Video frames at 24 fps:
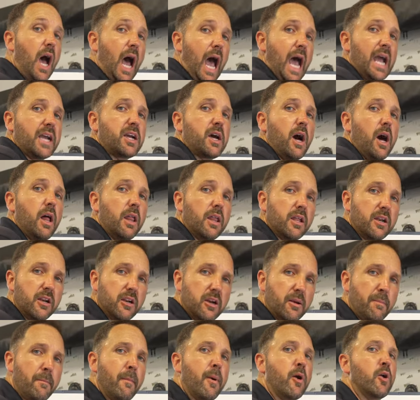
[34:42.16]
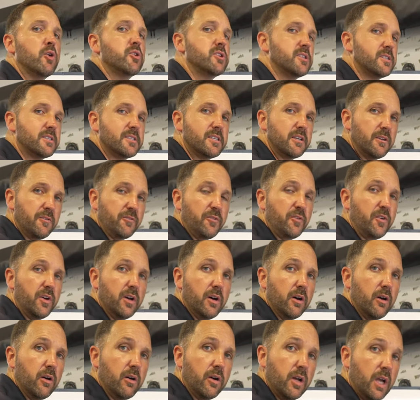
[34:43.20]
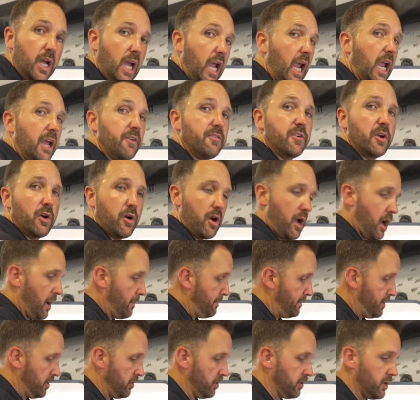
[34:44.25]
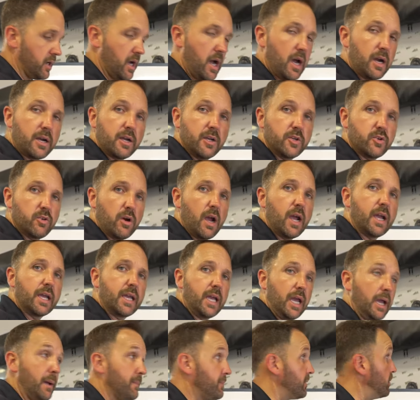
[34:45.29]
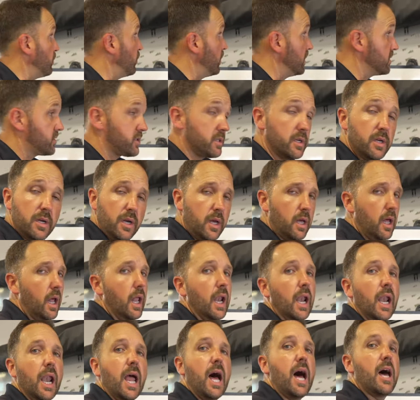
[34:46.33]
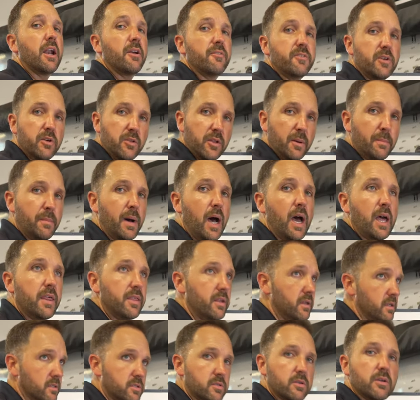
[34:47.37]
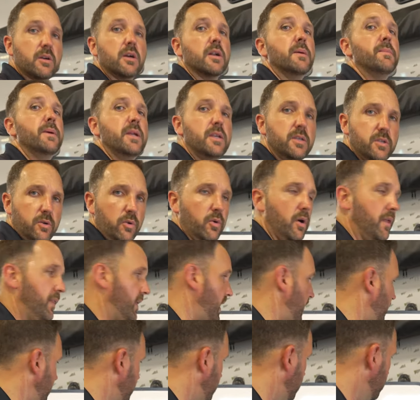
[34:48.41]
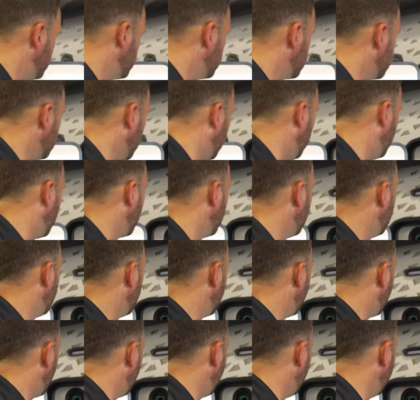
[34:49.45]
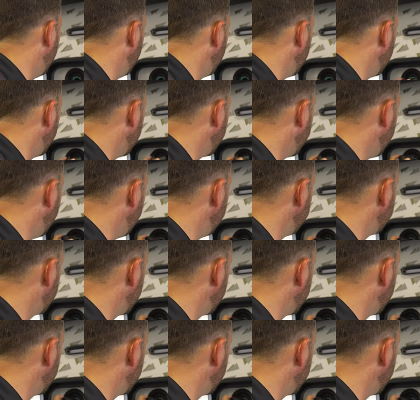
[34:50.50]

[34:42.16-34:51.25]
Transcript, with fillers: I call it an emergency fill if you're out boondocking, dry camping, which a lot of you that buy this are going to be doing that. So really a game